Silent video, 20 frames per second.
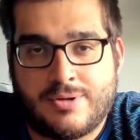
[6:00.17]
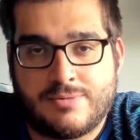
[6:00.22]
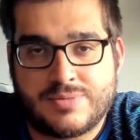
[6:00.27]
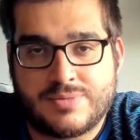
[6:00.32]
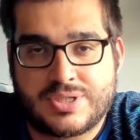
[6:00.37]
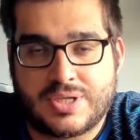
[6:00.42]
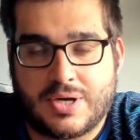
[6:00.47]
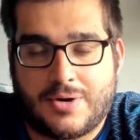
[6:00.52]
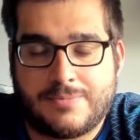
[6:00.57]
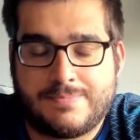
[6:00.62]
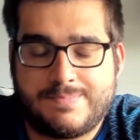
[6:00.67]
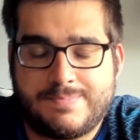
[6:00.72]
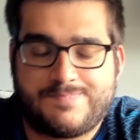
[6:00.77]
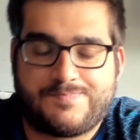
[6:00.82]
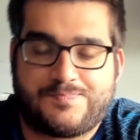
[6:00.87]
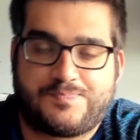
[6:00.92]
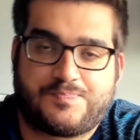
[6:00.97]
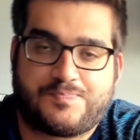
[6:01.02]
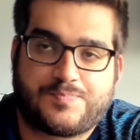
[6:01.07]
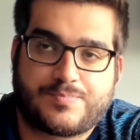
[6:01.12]
So
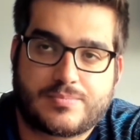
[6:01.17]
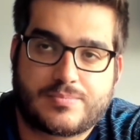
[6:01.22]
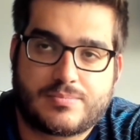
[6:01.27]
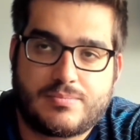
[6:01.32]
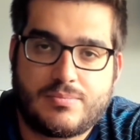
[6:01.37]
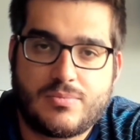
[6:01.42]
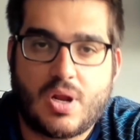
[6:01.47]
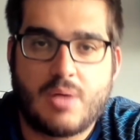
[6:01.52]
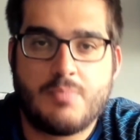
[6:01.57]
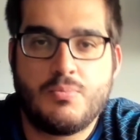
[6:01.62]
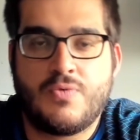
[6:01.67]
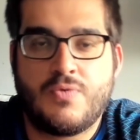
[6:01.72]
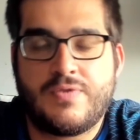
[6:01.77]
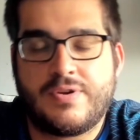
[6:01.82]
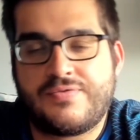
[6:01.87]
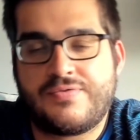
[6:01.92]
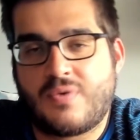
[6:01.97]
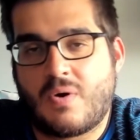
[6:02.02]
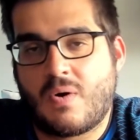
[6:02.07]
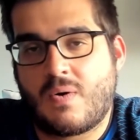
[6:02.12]
moving
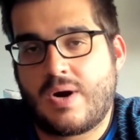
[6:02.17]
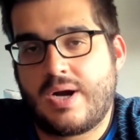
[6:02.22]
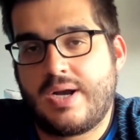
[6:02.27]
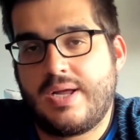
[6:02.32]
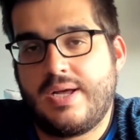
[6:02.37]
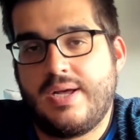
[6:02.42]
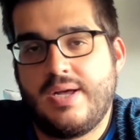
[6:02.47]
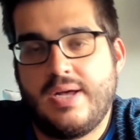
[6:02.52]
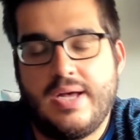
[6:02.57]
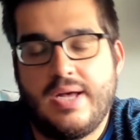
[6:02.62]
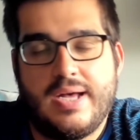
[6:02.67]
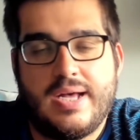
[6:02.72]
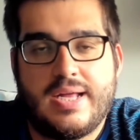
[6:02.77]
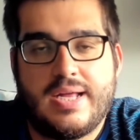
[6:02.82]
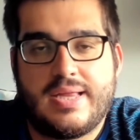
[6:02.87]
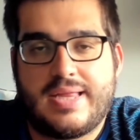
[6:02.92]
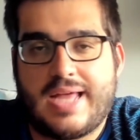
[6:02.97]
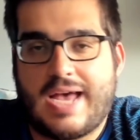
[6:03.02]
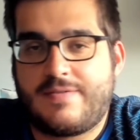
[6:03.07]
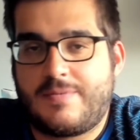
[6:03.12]
forward,
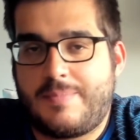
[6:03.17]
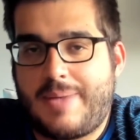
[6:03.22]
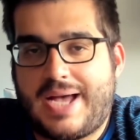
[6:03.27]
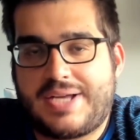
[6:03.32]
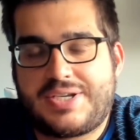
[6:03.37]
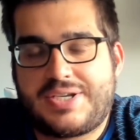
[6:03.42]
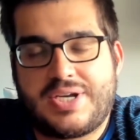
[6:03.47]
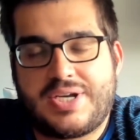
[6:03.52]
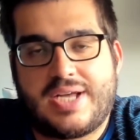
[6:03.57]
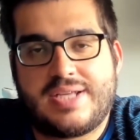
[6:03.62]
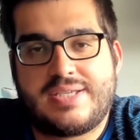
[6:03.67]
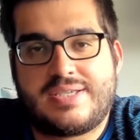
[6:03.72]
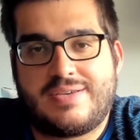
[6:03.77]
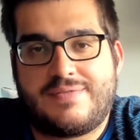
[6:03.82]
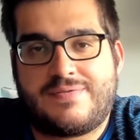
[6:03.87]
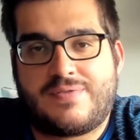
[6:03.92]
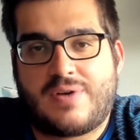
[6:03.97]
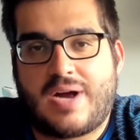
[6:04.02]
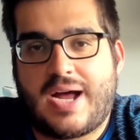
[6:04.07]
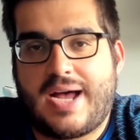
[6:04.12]
they have a match against
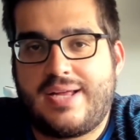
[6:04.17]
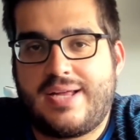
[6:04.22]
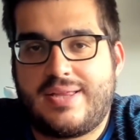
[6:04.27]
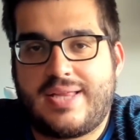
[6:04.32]
Sevret.